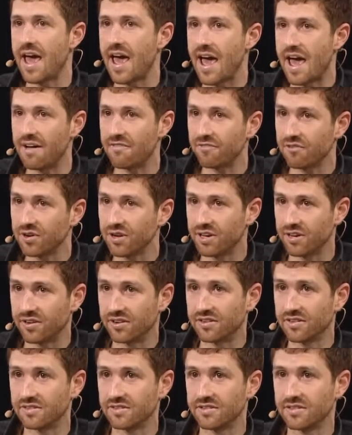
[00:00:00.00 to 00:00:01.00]
every
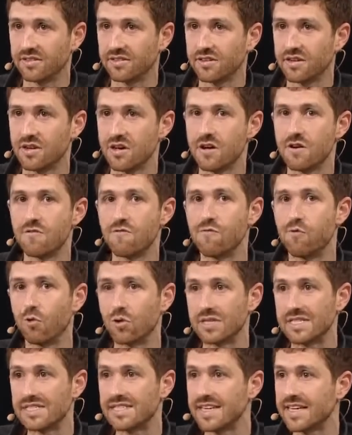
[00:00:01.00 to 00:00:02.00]
year for
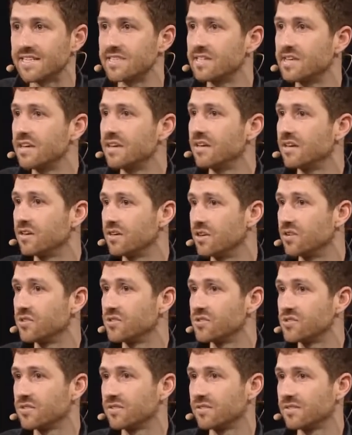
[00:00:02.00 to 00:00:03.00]
60
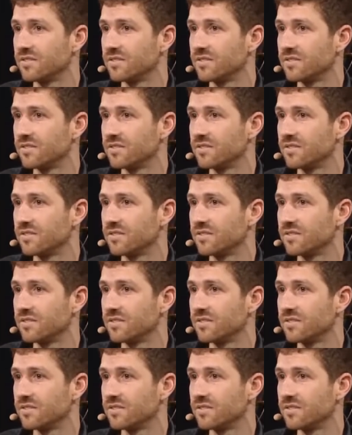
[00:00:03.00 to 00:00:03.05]
years.